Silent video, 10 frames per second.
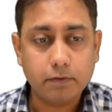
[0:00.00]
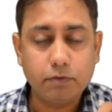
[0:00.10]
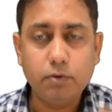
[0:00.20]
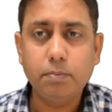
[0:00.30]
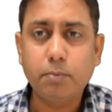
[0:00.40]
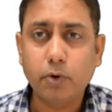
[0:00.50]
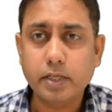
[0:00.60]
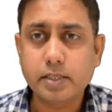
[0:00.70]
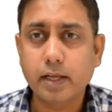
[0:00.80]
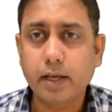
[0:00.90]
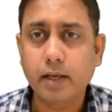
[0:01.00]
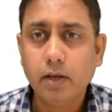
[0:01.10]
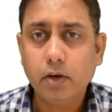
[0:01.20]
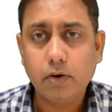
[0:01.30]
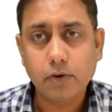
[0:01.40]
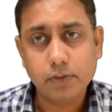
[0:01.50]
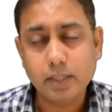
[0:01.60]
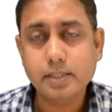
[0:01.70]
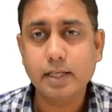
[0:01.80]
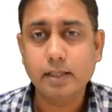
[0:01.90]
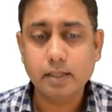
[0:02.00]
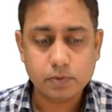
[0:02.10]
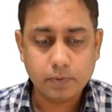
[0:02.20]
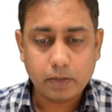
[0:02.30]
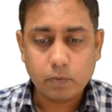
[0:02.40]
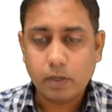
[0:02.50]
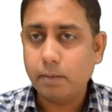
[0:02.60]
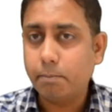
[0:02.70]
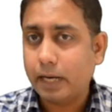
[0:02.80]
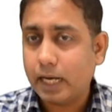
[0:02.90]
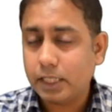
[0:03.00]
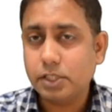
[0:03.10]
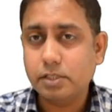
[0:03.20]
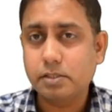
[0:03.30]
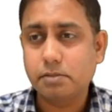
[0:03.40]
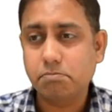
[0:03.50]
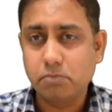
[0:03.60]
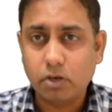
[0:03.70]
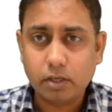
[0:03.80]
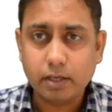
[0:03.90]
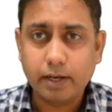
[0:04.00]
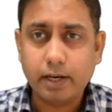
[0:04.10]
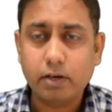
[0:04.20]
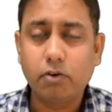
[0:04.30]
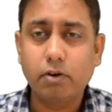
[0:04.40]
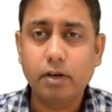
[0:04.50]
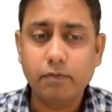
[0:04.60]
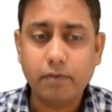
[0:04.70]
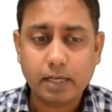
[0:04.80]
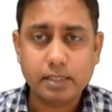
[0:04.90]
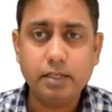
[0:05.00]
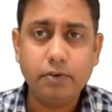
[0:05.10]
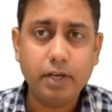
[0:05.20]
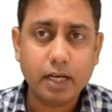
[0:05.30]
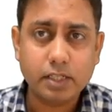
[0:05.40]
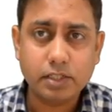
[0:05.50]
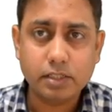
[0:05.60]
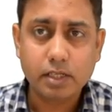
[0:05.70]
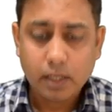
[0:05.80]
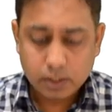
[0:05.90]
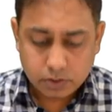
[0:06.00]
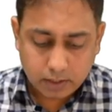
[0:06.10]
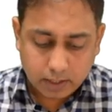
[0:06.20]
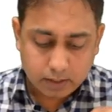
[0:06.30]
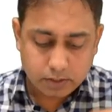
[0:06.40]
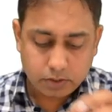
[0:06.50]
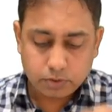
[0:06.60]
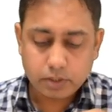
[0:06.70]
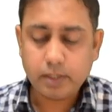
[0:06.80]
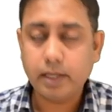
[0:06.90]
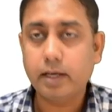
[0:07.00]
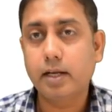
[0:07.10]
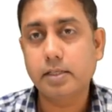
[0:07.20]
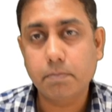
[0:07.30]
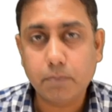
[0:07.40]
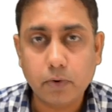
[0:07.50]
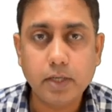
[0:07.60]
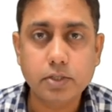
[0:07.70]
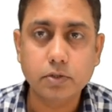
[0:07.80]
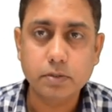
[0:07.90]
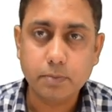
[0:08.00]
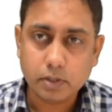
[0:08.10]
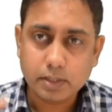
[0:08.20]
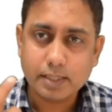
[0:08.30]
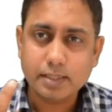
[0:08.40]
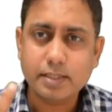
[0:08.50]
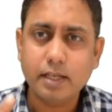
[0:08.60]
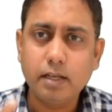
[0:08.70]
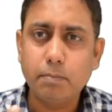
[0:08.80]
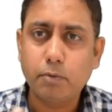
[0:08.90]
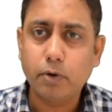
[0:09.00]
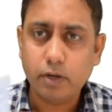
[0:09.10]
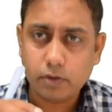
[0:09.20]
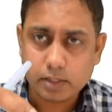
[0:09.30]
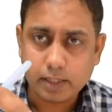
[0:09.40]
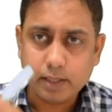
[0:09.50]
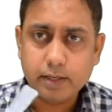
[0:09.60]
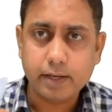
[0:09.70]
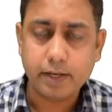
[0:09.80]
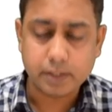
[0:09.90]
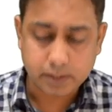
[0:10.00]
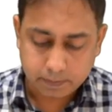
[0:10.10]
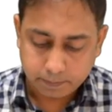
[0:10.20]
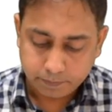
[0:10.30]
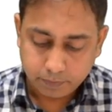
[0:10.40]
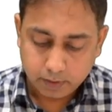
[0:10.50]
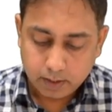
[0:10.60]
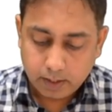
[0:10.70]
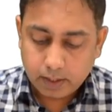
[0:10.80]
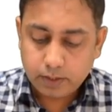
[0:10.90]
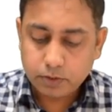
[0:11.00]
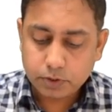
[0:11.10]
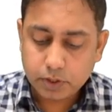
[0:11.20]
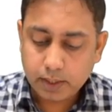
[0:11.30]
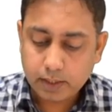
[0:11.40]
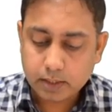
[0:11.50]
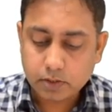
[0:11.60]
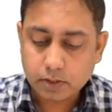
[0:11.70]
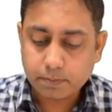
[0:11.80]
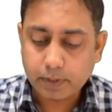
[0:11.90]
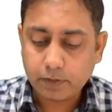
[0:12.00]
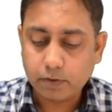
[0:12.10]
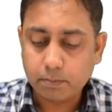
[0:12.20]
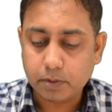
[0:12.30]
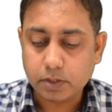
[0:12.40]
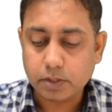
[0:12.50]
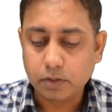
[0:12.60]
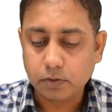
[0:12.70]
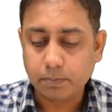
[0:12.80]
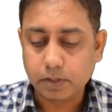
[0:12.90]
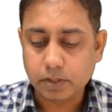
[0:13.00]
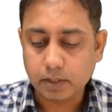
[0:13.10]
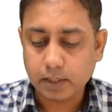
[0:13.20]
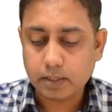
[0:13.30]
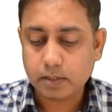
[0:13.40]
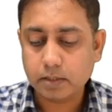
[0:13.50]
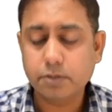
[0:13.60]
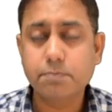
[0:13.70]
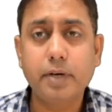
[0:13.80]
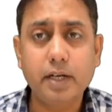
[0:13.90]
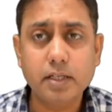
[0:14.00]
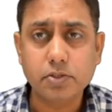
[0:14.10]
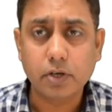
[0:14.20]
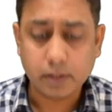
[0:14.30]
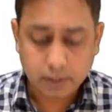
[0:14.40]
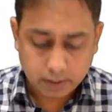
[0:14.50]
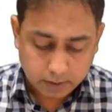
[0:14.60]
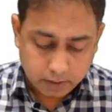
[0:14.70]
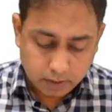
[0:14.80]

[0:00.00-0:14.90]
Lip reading: food poisoning or things like this, where one batch is not correct, or in vaccine reactions. So that is usually taken as a point source because that's a single point or a single nidus. It usually does not spread from person to person. That spread is not there.